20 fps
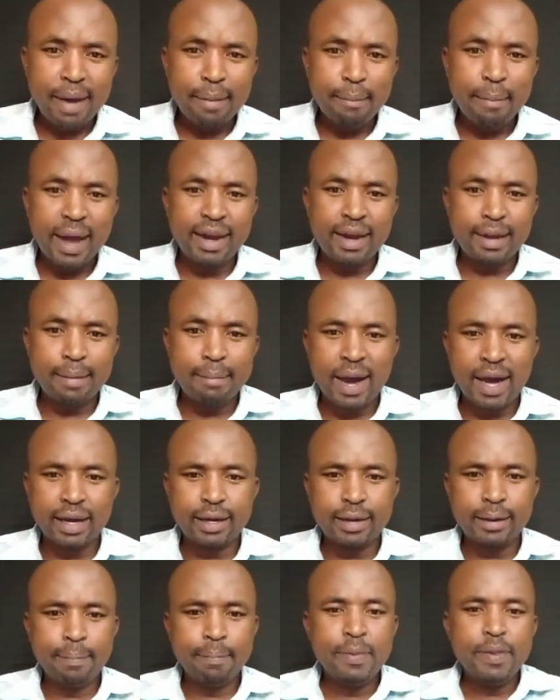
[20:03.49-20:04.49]
money back.
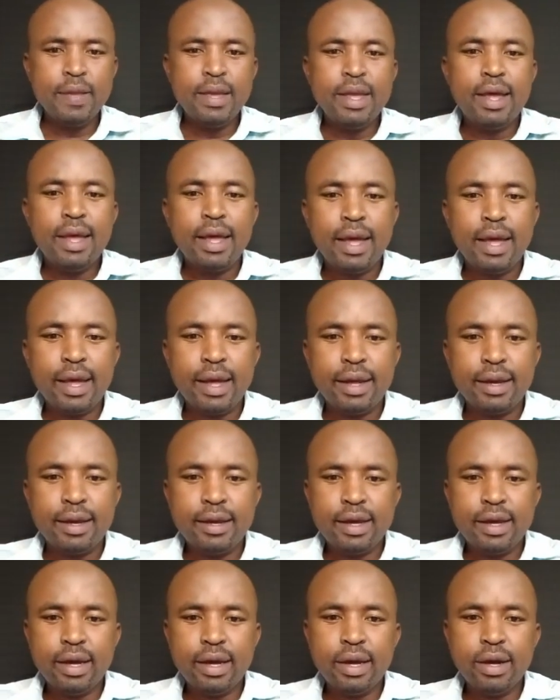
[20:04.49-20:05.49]
And
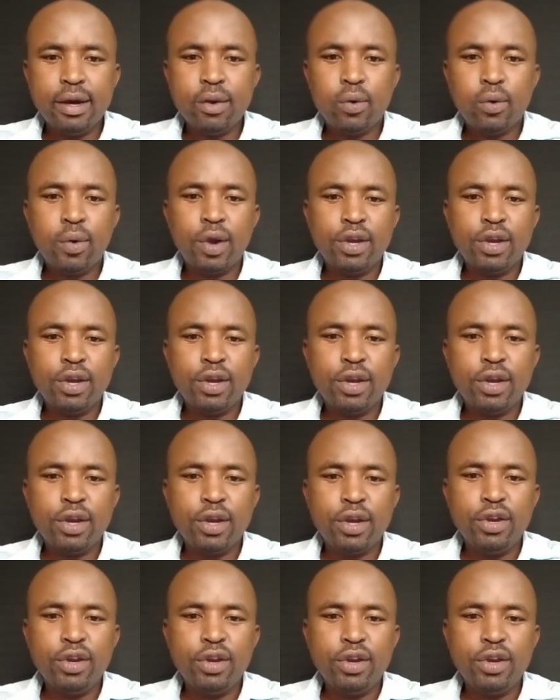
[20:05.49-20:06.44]
when you look